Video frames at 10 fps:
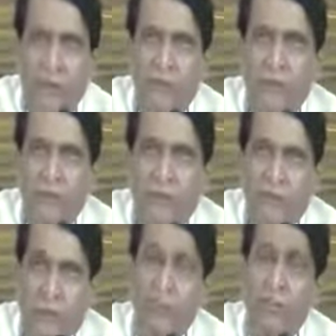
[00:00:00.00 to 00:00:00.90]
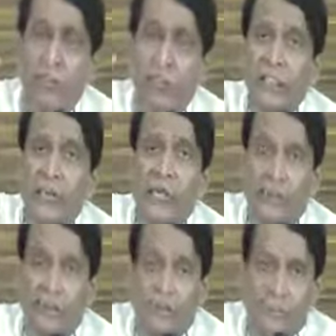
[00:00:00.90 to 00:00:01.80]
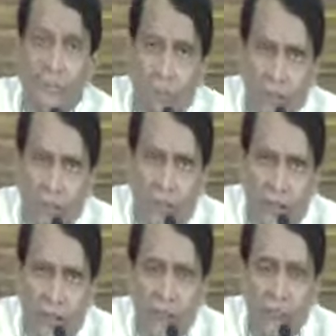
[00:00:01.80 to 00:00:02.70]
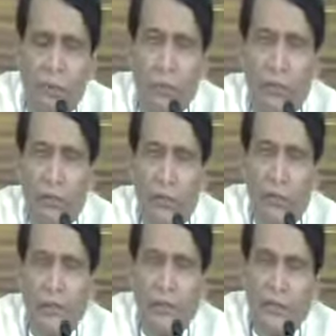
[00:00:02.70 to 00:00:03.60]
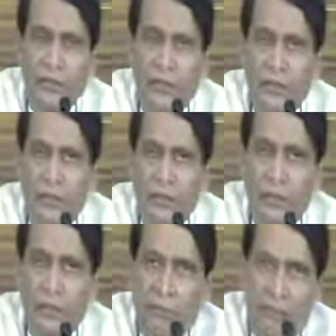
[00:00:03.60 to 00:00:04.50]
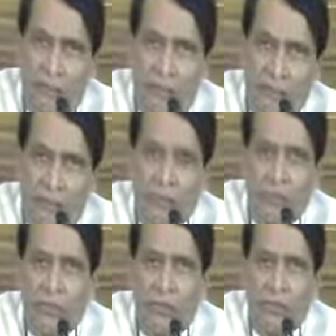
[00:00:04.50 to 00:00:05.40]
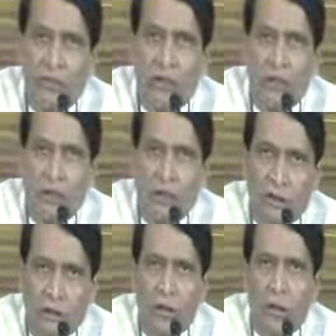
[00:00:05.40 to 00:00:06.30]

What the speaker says: Revisiting the manuals. If suppose somebody has found out that a manual itself does not cover all the